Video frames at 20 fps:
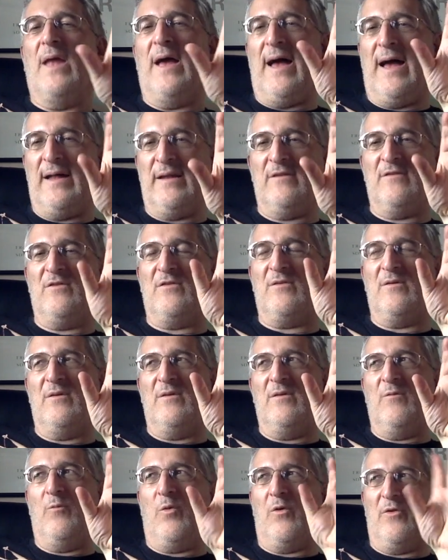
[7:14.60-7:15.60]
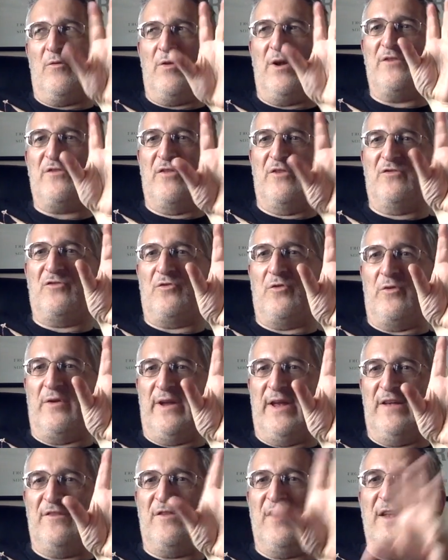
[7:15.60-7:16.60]
And what the rest of the
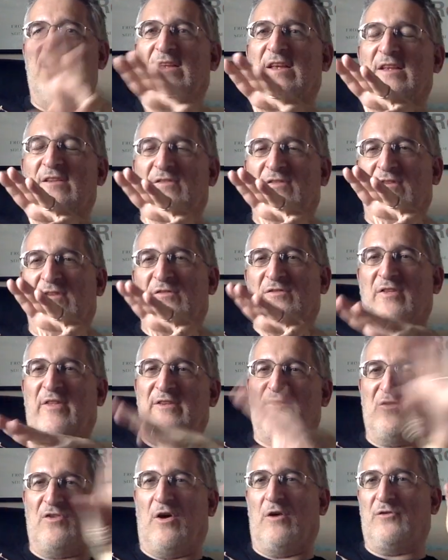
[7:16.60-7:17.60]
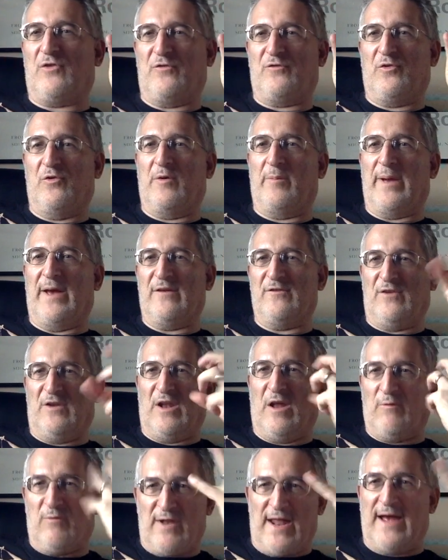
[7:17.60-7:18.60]
story is, it is so they start off talking about
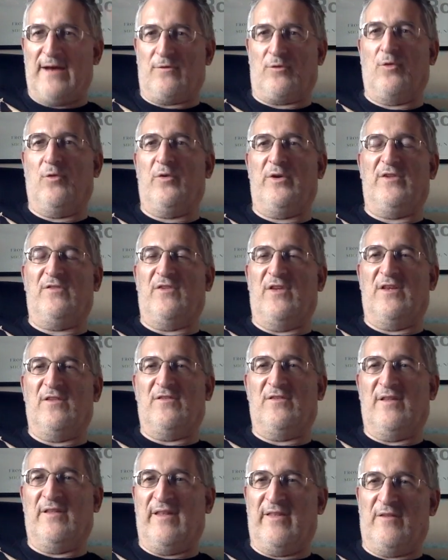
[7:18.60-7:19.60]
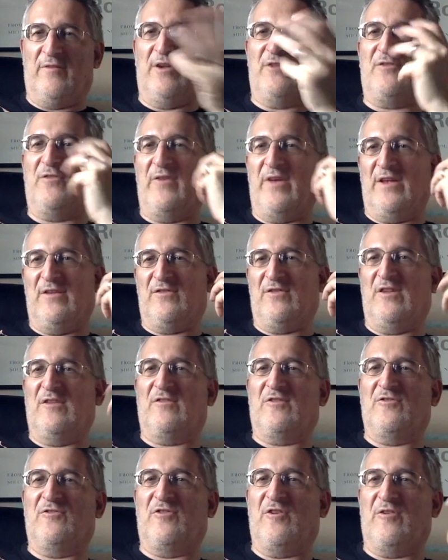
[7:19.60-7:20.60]
you know loud noises, and then the rest of it is,
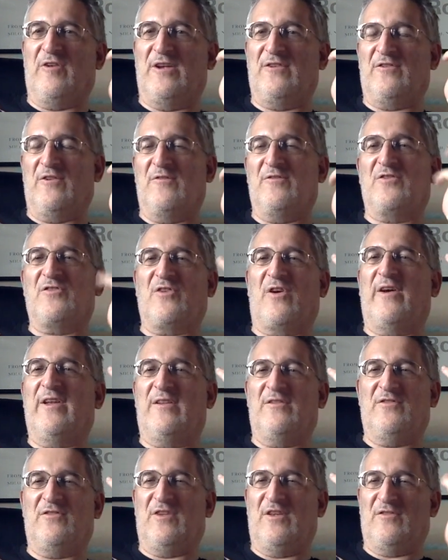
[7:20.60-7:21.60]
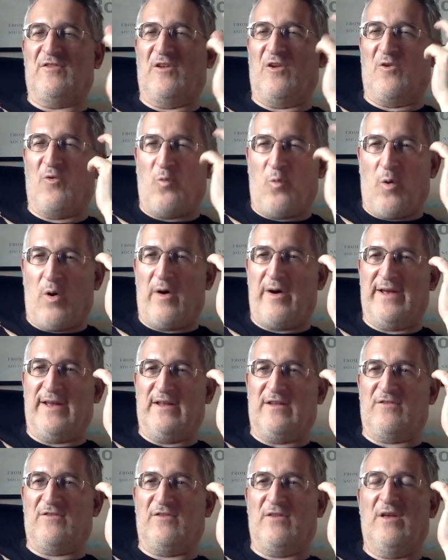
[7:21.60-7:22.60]
is consideration of silences and
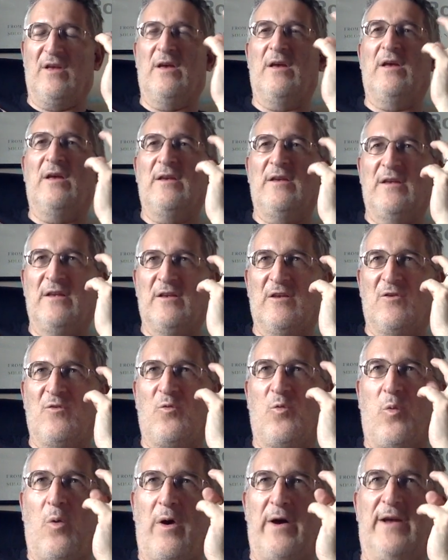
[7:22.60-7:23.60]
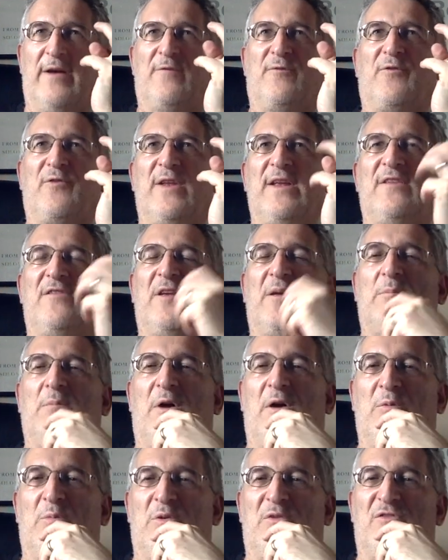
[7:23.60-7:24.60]
quiet quiet, fleeting
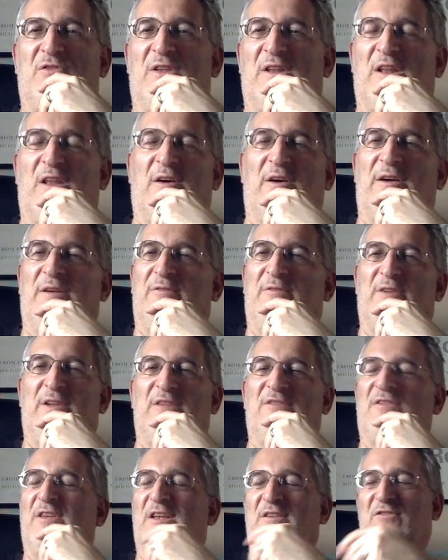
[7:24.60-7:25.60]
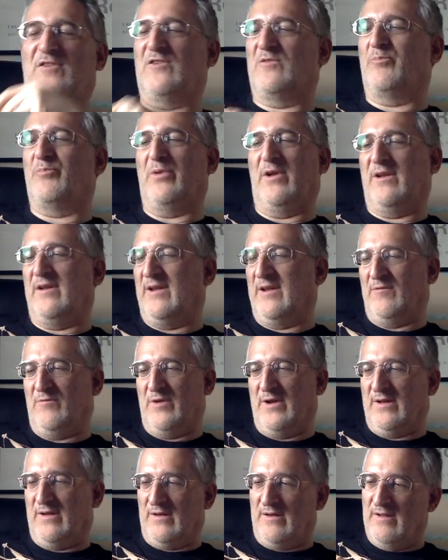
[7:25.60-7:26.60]
moments in life, and it's, it's just brilliantly
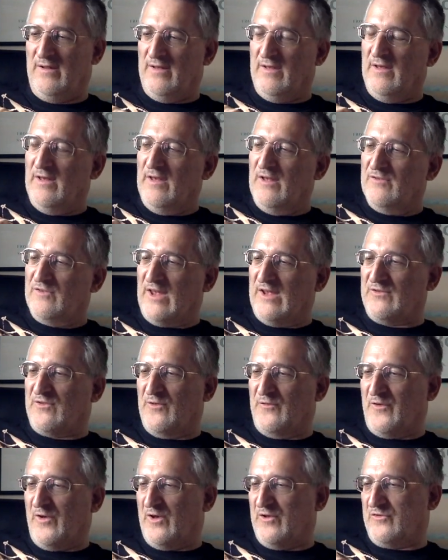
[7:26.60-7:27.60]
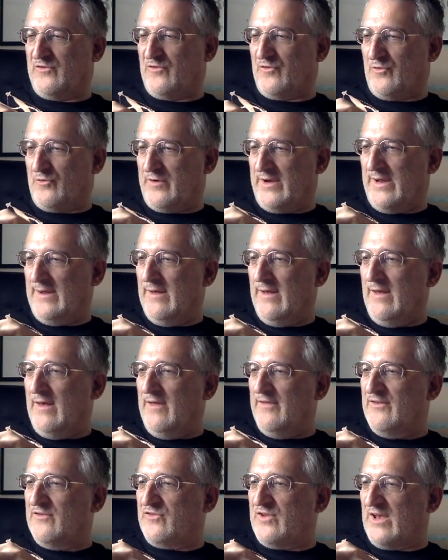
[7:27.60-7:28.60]
written. So that's the first story.
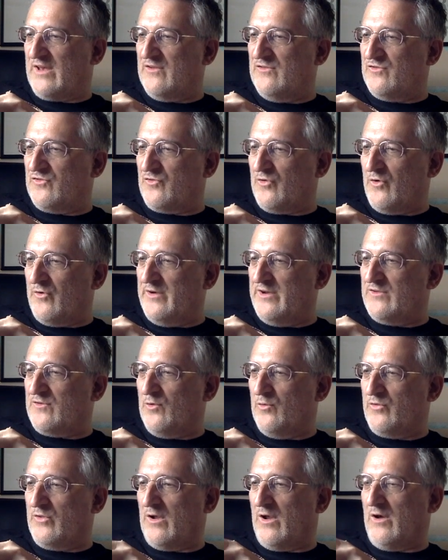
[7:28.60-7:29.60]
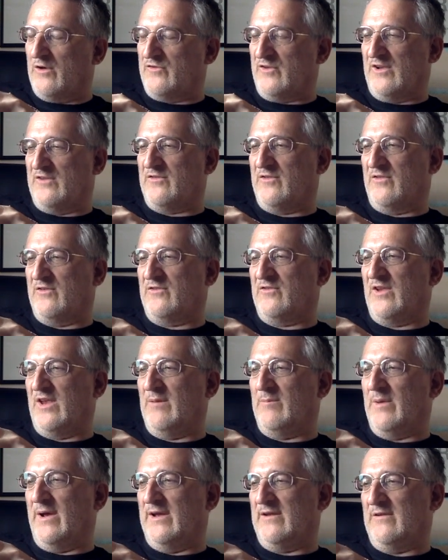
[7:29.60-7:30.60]
The second story is called The Largesse of the
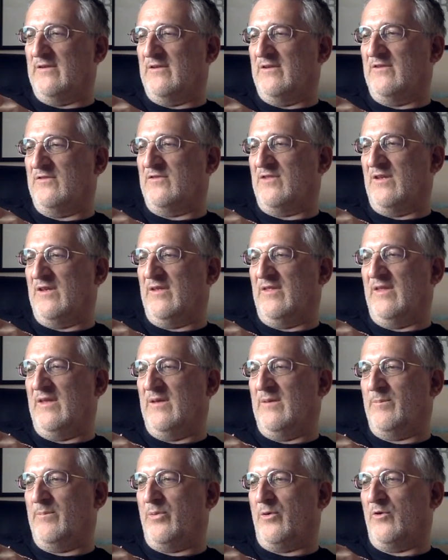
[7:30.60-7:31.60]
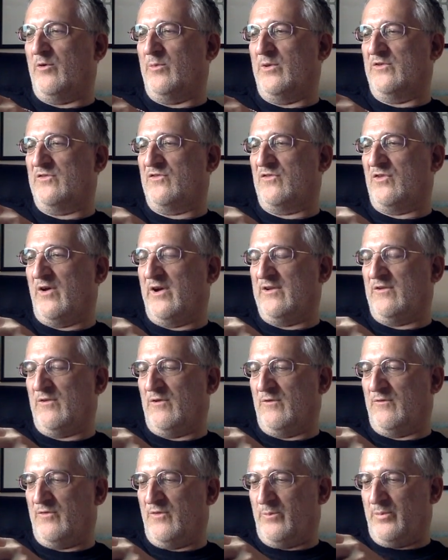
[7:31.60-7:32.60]
Sea Maiden. It's the, the eponymous
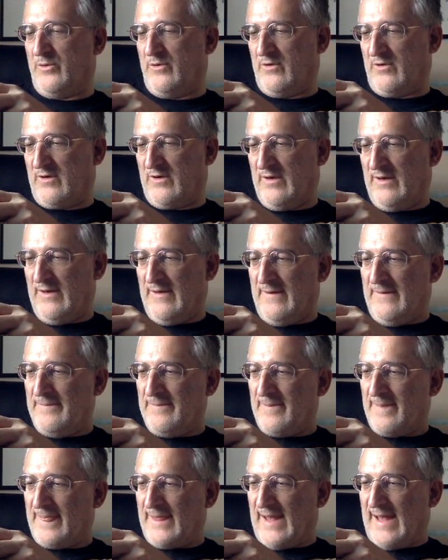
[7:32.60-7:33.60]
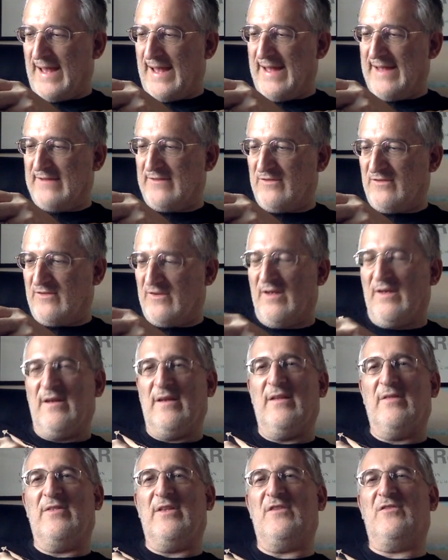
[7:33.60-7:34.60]
title of the book, and
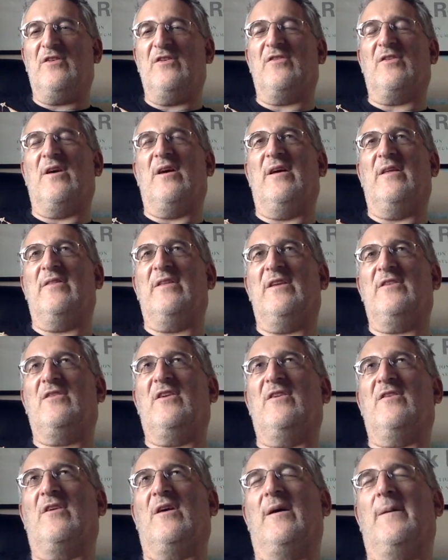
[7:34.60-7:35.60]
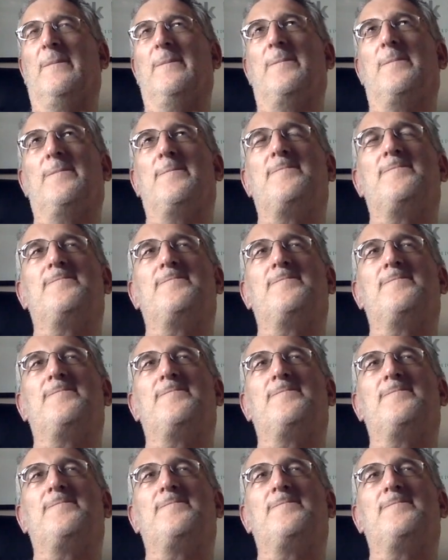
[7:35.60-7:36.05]
this is a this is a, um,